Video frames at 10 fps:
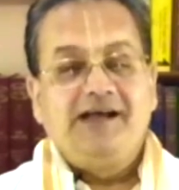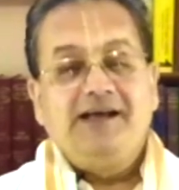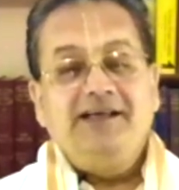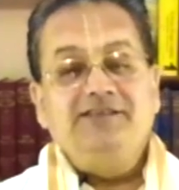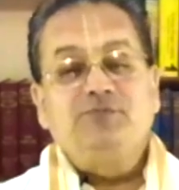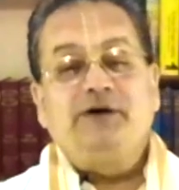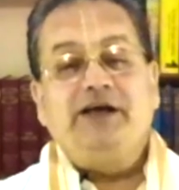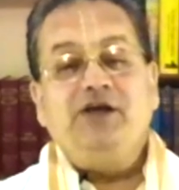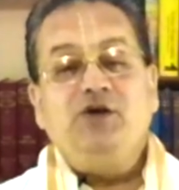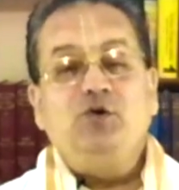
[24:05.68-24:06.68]
Is
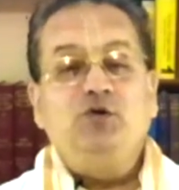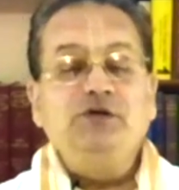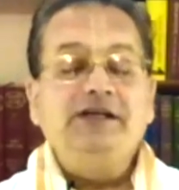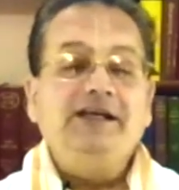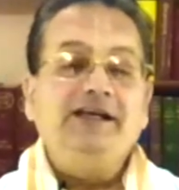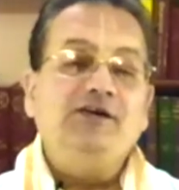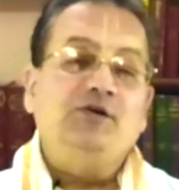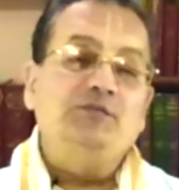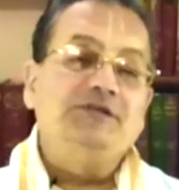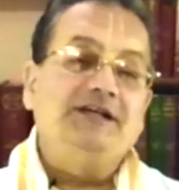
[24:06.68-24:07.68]
my only
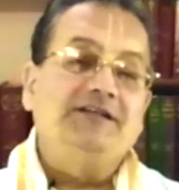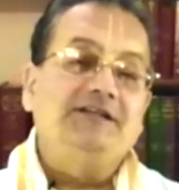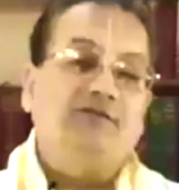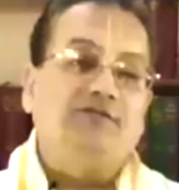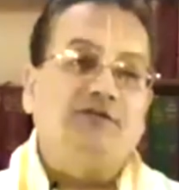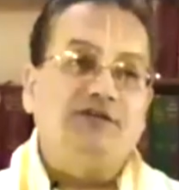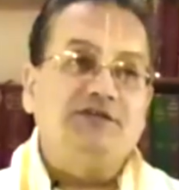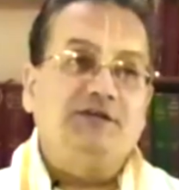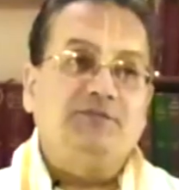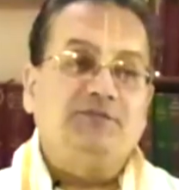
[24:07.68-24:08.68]
object of
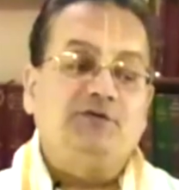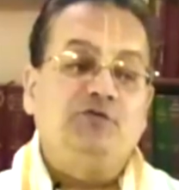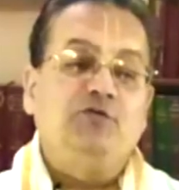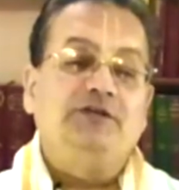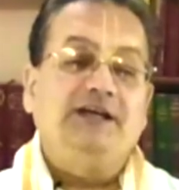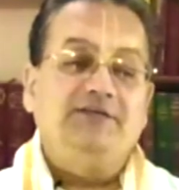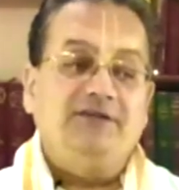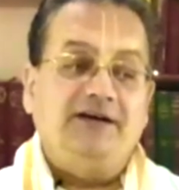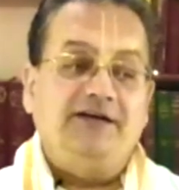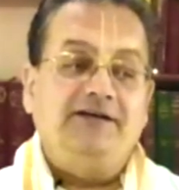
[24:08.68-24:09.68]
worship.
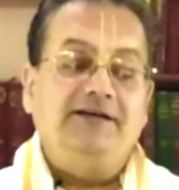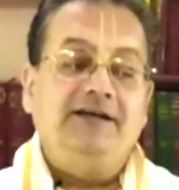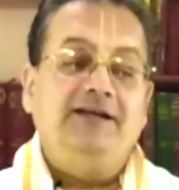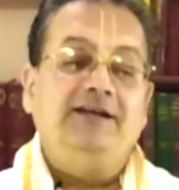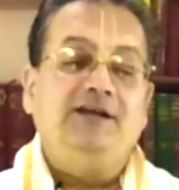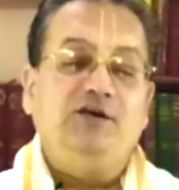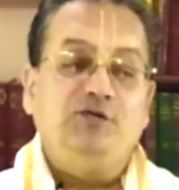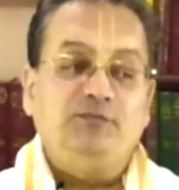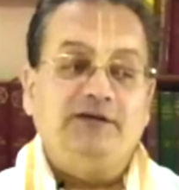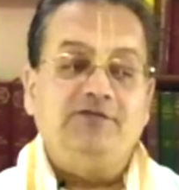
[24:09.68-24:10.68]
Gurudeva in
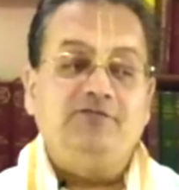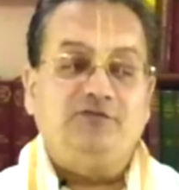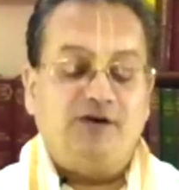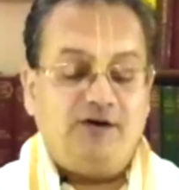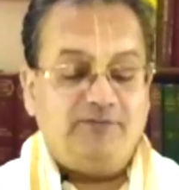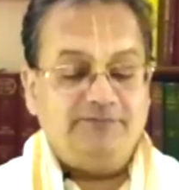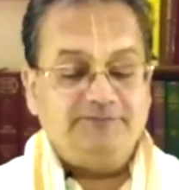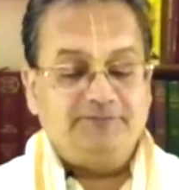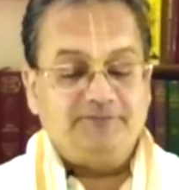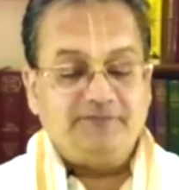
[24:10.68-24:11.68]
human form.
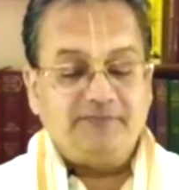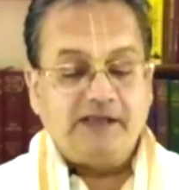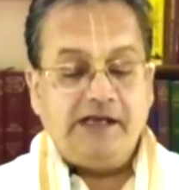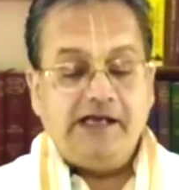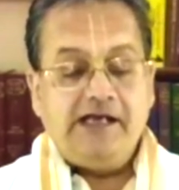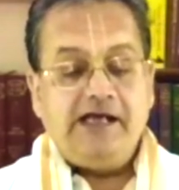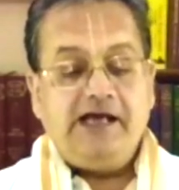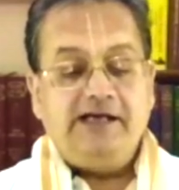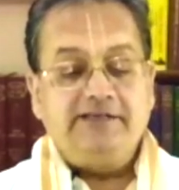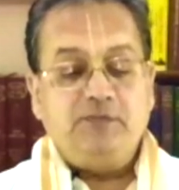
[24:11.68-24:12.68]

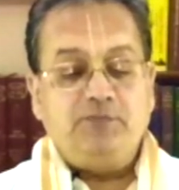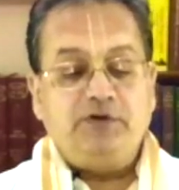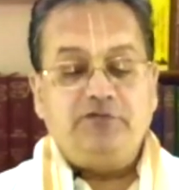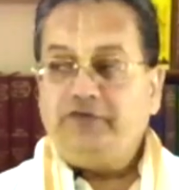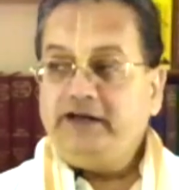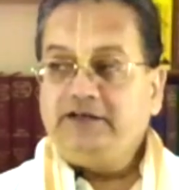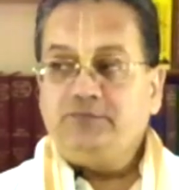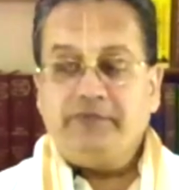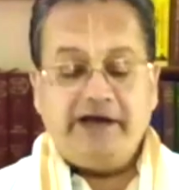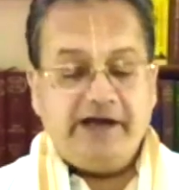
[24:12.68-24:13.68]
As a perfect
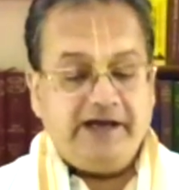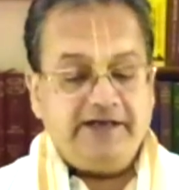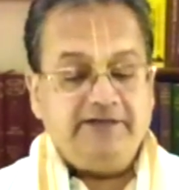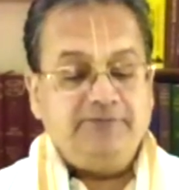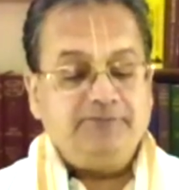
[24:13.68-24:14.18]
man,